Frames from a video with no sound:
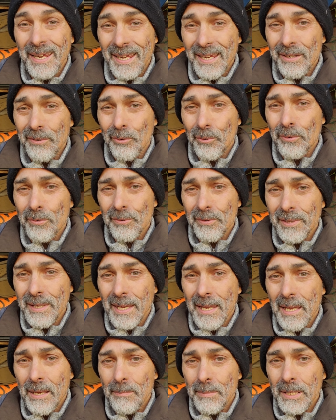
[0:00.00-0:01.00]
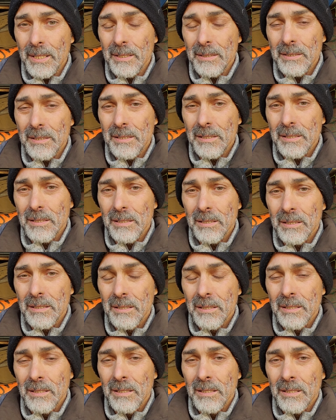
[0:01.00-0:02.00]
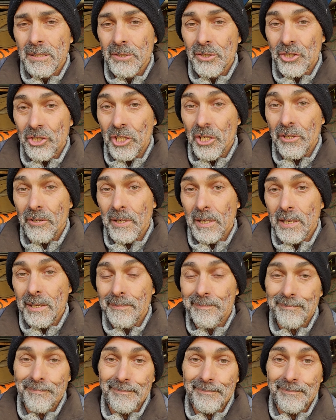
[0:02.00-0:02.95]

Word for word: and ordered the cabinets. Sherry,